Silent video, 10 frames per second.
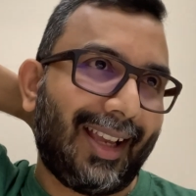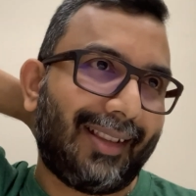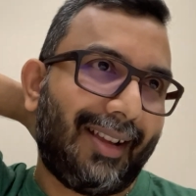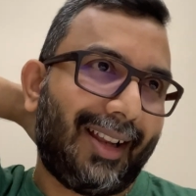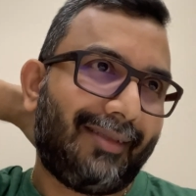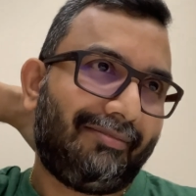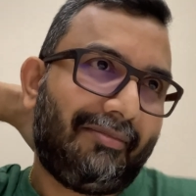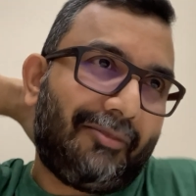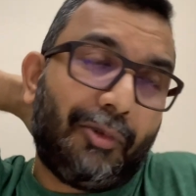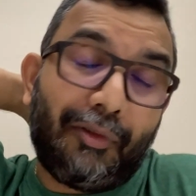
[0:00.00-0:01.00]
And, and
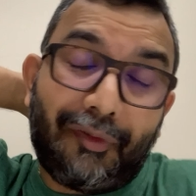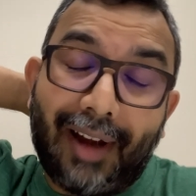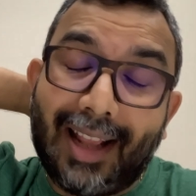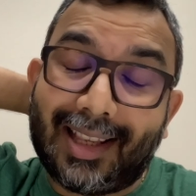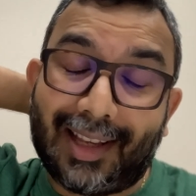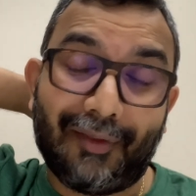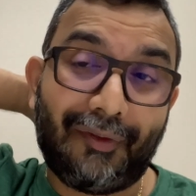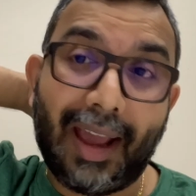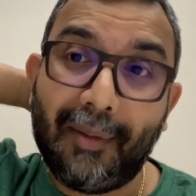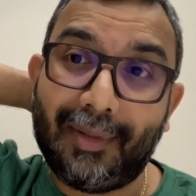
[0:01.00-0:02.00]
good friends and
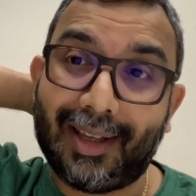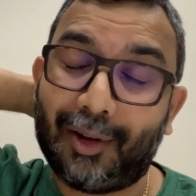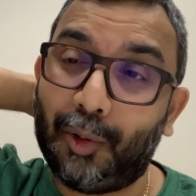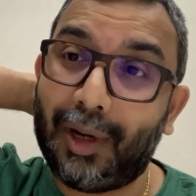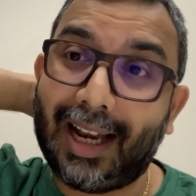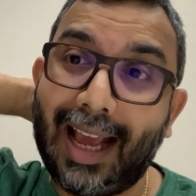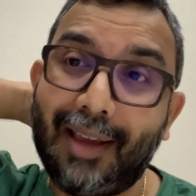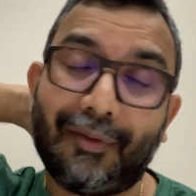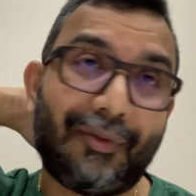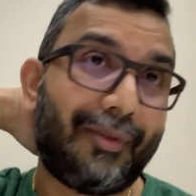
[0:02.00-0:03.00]
family, a good
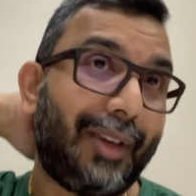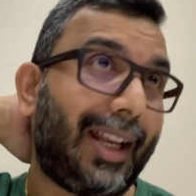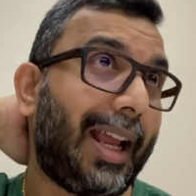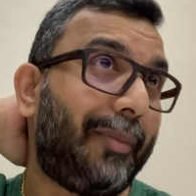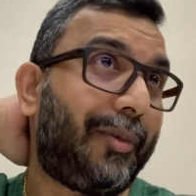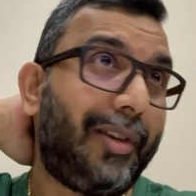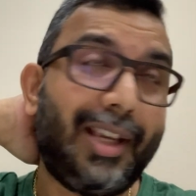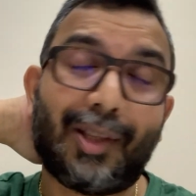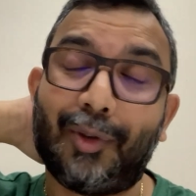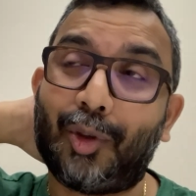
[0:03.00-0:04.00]
life. We climbed
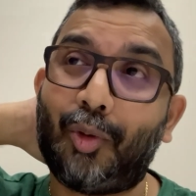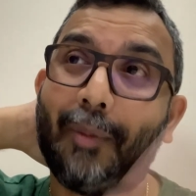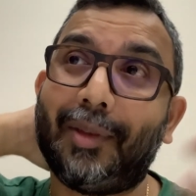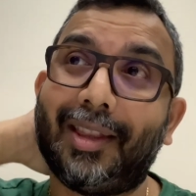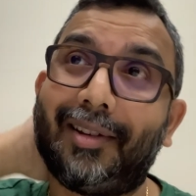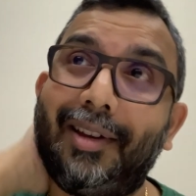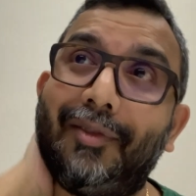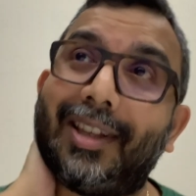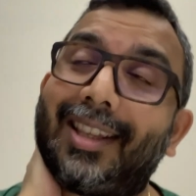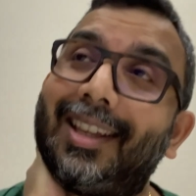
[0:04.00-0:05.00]
trees, we swam in the
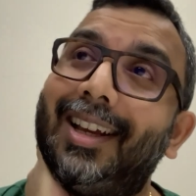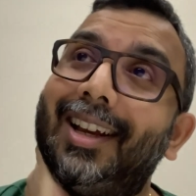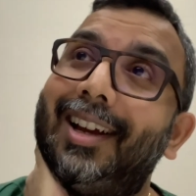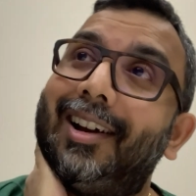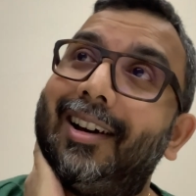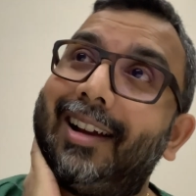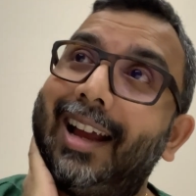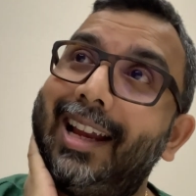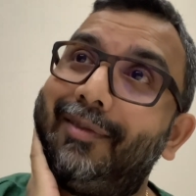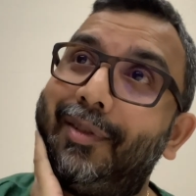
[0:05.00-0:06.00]
rivers, all
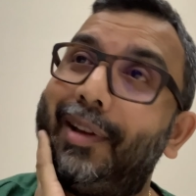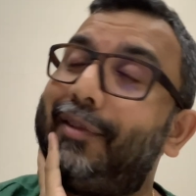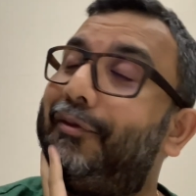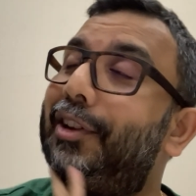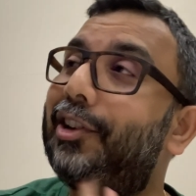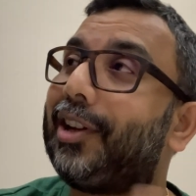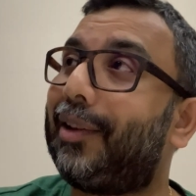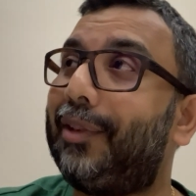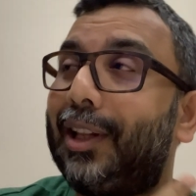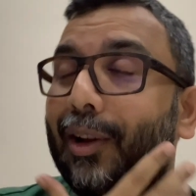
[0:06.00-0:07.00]
right? We went fishing,
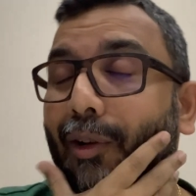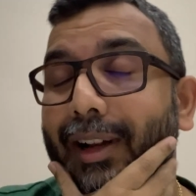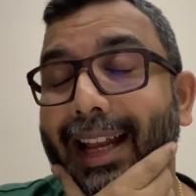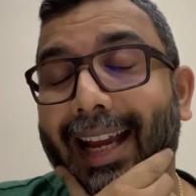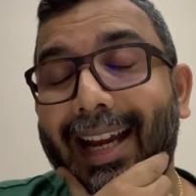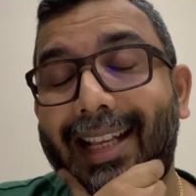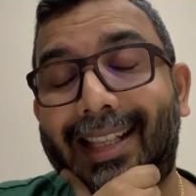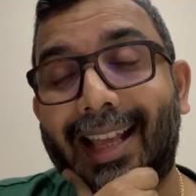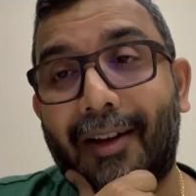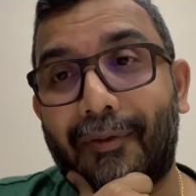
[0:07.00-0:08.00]
we did all that kind of
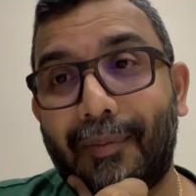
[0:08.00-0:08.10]
stuff.